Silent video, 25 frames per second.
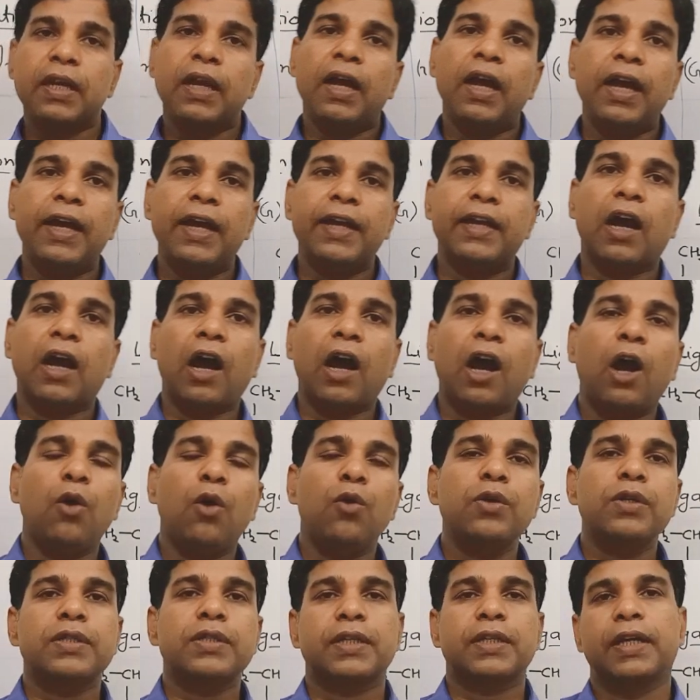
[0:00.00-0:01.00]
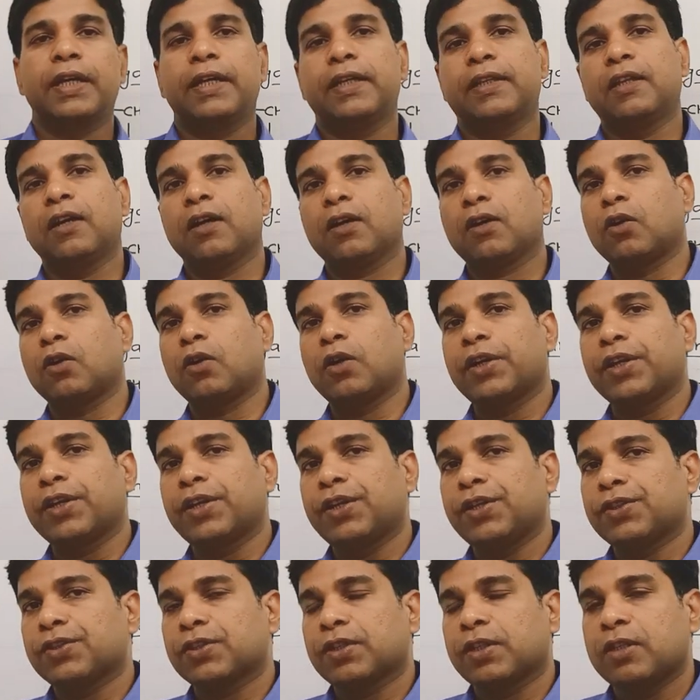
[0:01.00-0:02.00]
and outside the
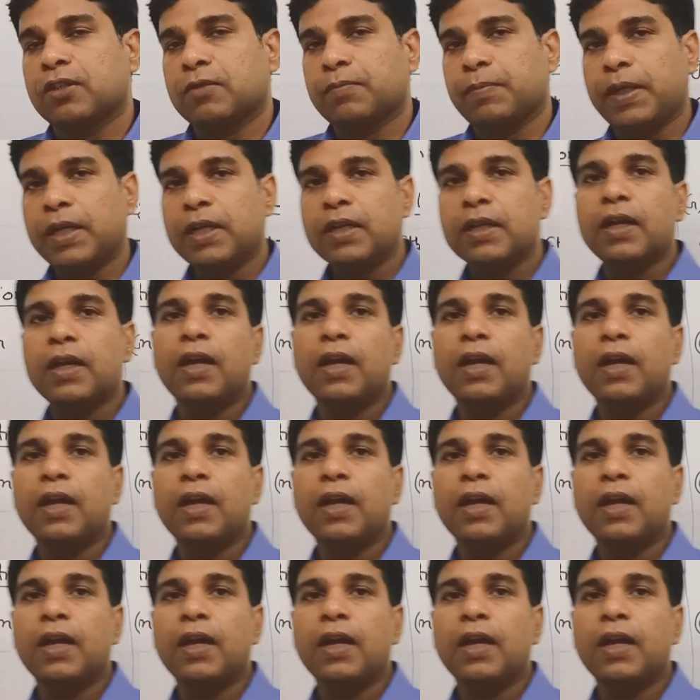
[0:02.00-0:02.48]
coordination sphere.